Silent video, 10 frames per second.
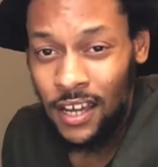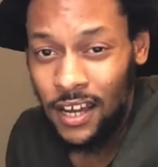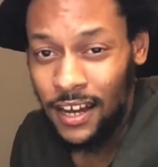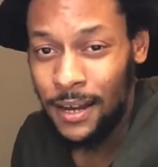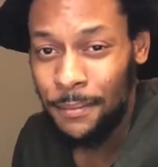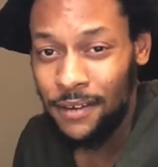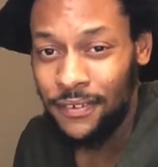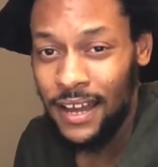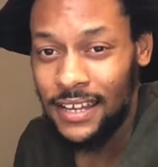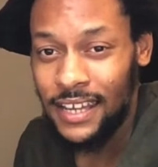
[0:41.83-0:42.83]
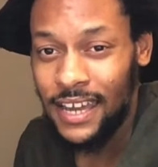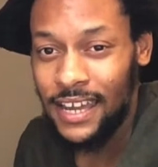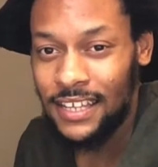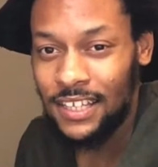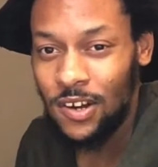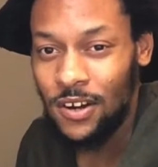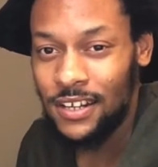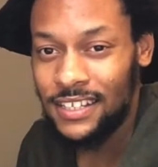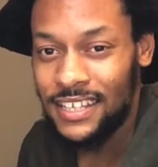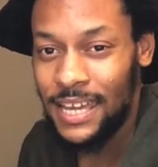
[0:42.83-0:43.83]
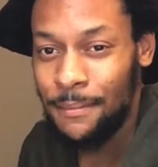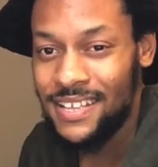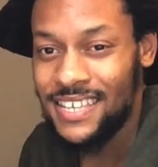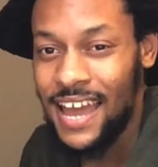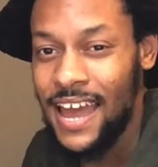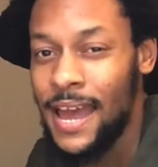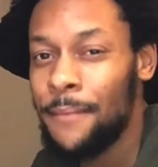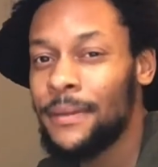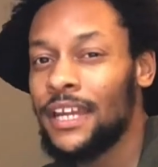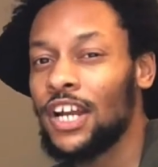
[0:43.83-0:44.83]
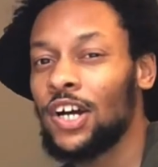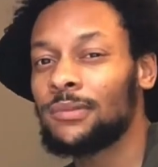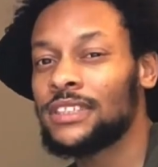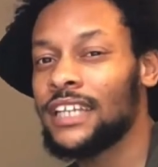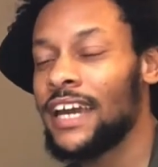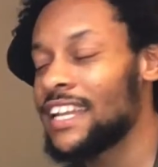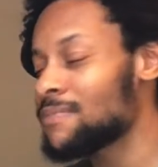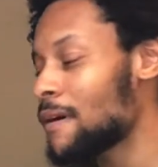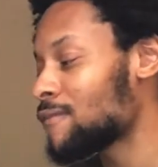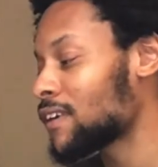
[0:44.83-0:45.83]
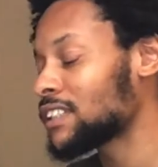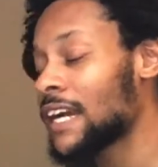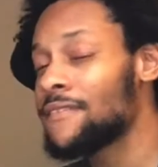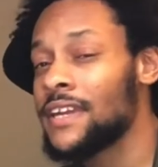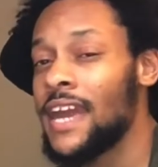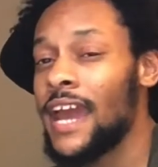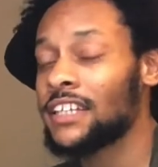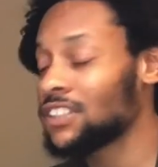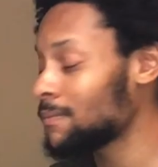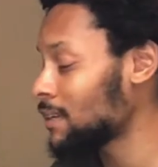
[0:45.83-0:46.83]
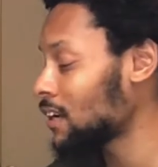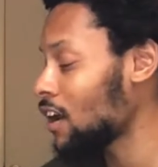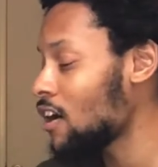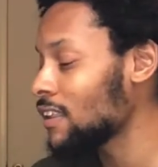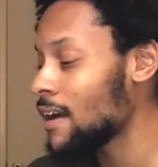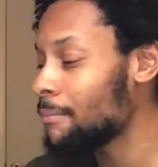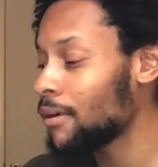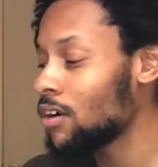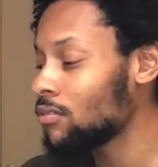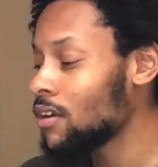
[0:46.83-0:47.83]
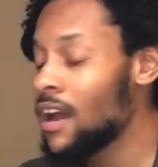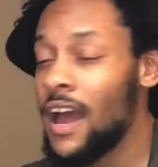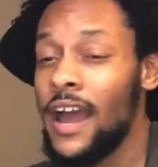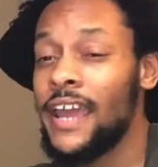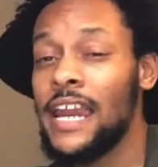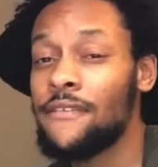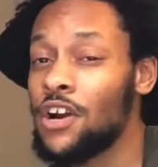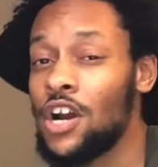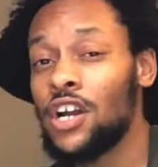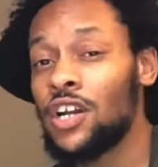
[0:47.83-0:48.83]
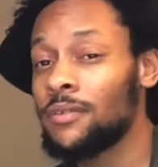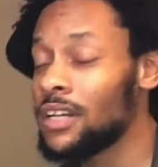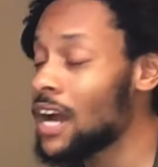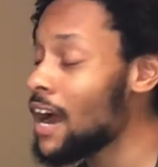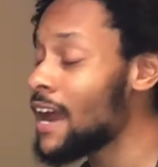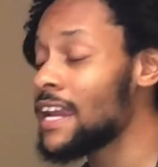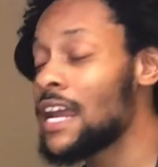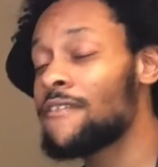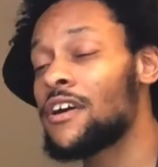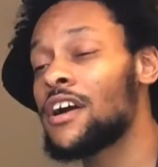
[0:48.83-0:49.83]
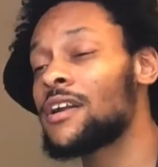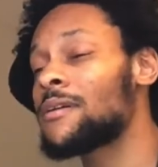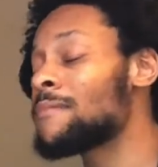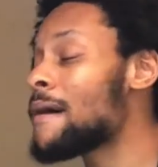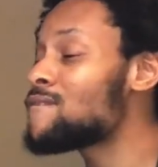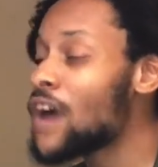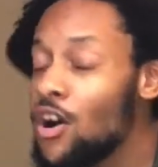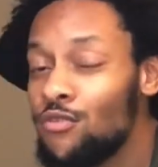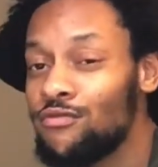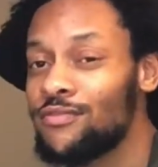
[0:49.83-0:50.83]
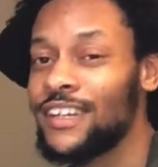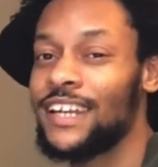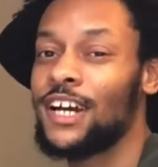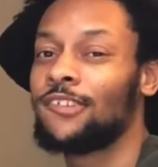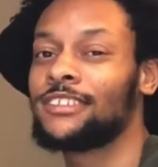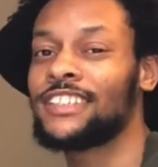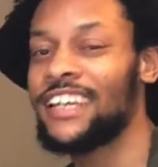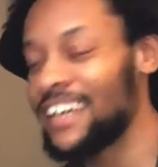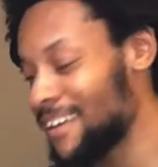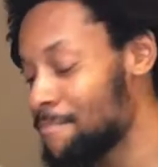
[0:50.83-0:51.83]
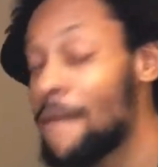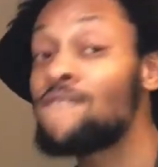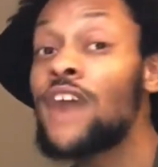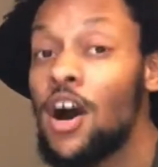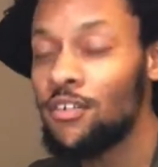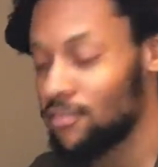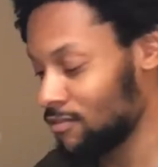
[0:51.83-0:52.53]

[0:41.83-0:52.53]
Motherfucker, damn, it's called Demon Time. You know what I'm saying? This is my first time reacting to him and all that, bro. I ain't never heard of him before. You know what I'm saying? Before.